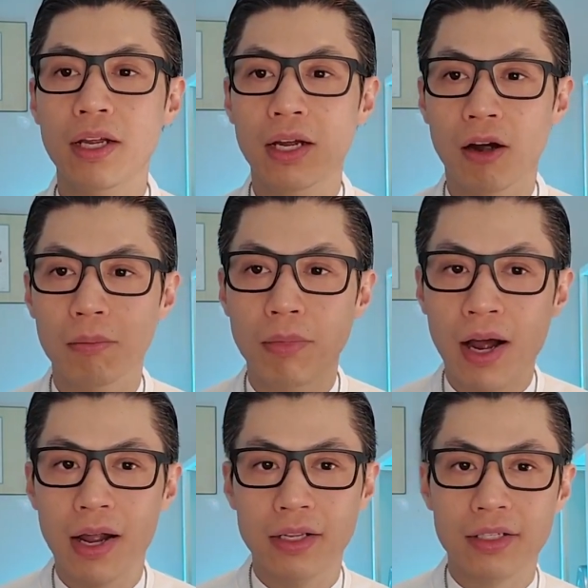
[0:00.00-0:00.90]
our
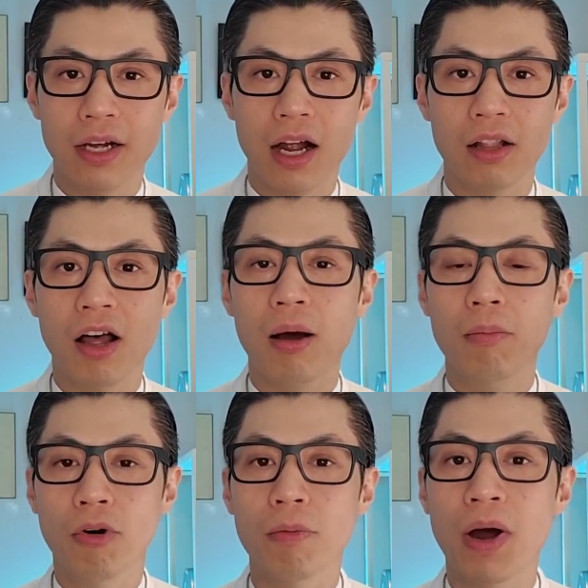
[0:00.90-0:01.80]
minds are a lot
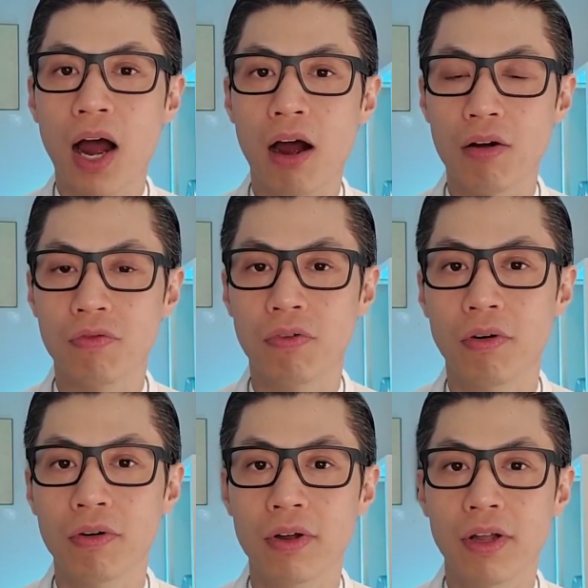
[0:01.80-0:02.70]
more
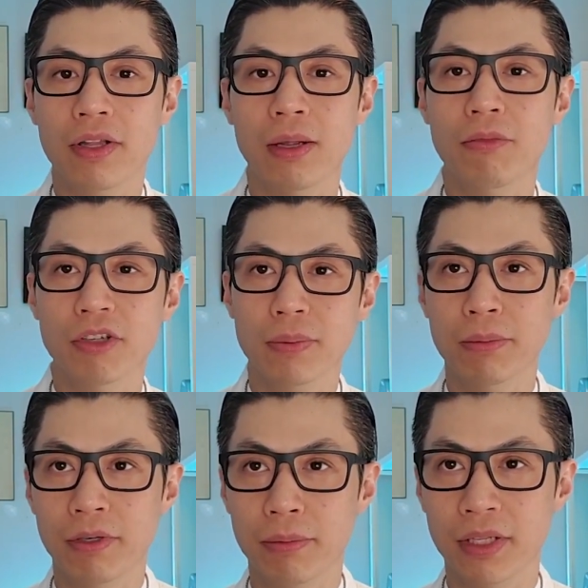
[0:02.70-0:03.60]
powerful than most
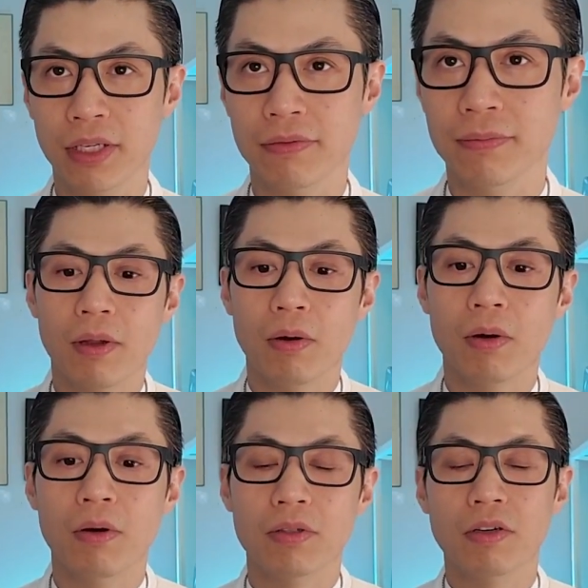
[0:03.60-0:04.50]
people believe.
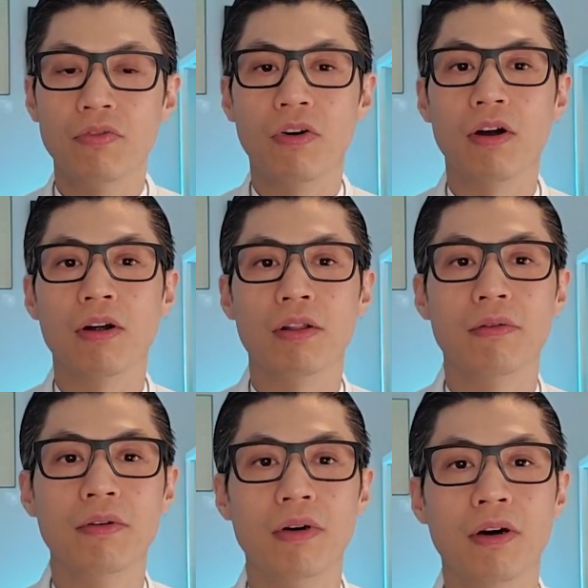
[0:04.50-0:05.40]
So far,
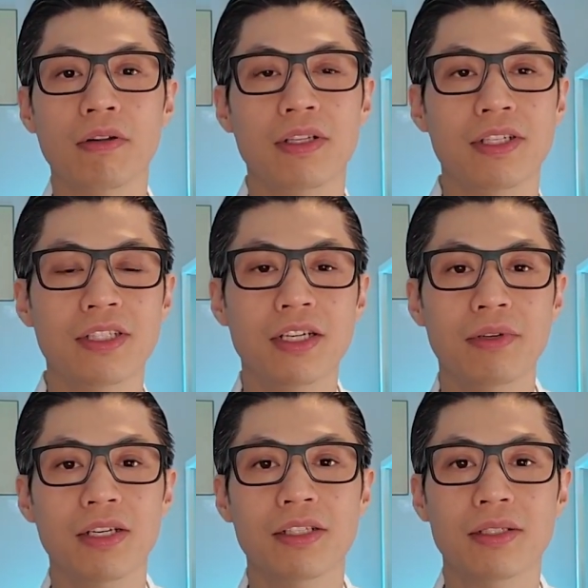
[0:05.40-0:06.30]
through all these
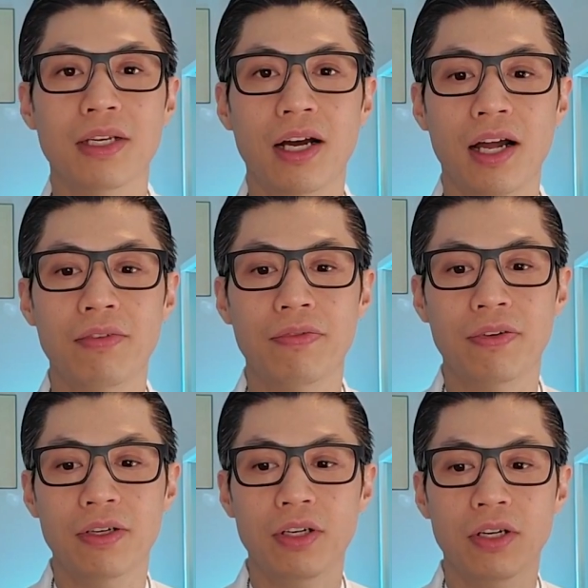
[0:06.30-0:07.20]
series, I've
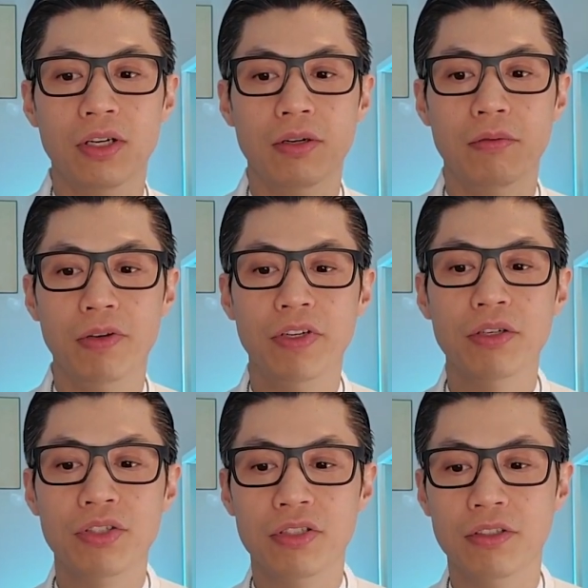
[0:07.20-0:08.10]
revealed
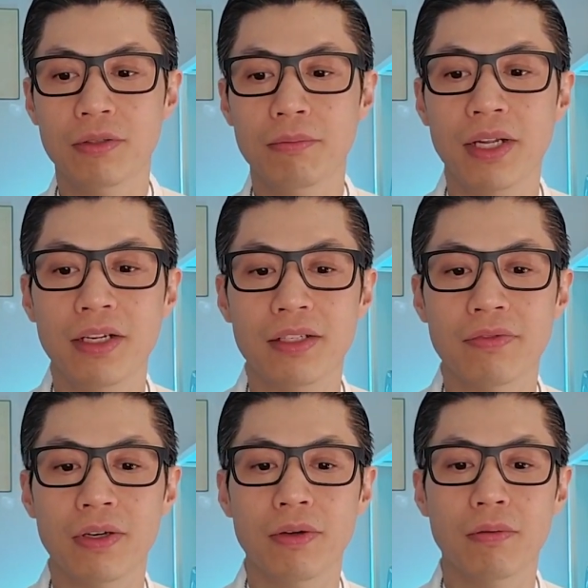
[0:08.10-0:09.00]
to you many
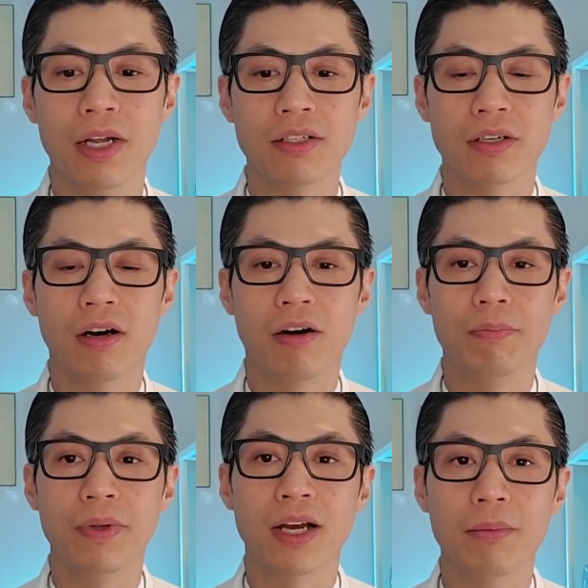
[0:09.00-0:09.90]
different ways of
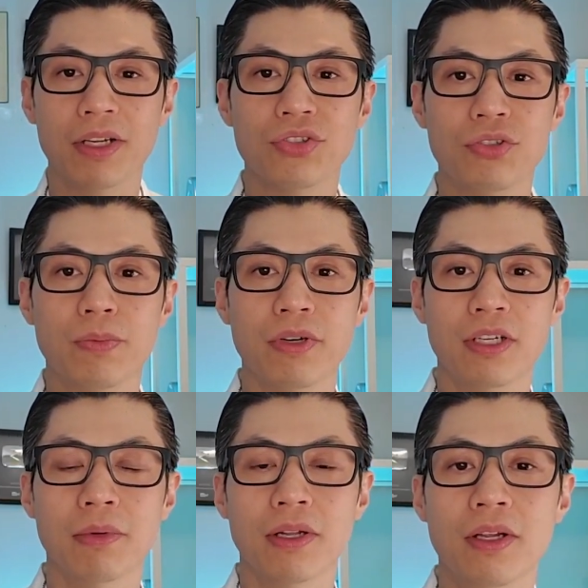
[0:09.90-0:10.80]
becoming
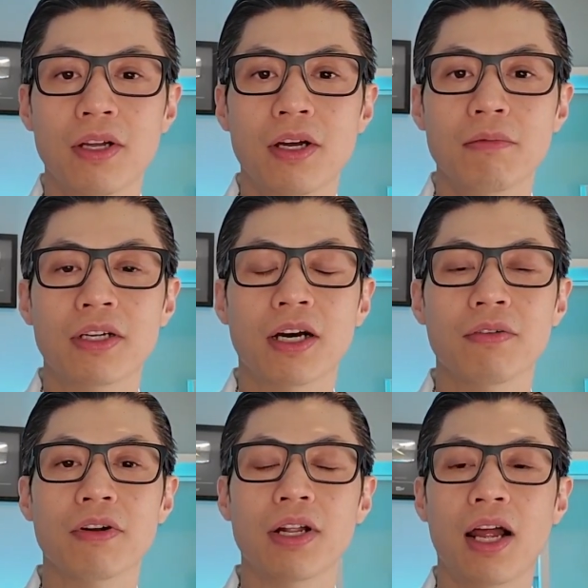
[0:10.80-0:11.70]
superhuman. We
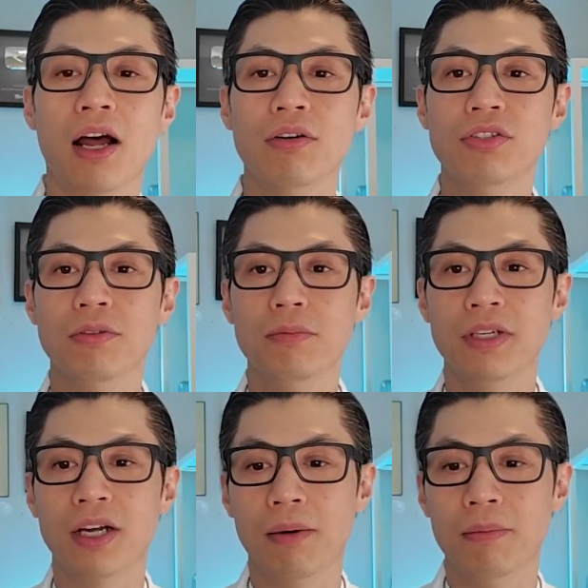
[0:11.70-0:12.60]
covered how to
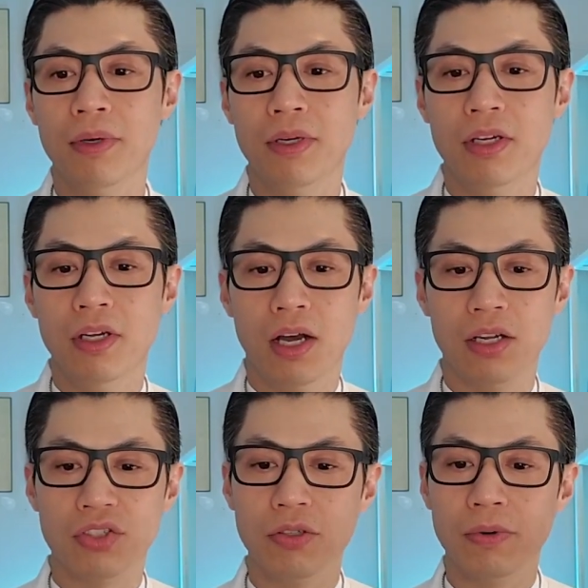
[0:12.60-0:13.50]
become a
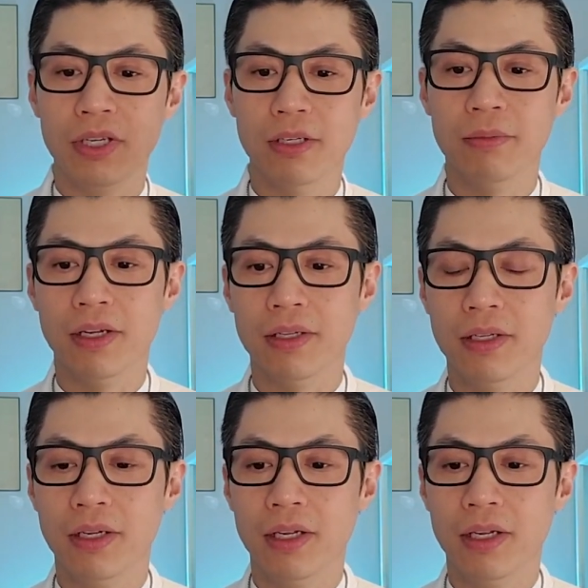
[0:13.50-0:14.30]
superhuman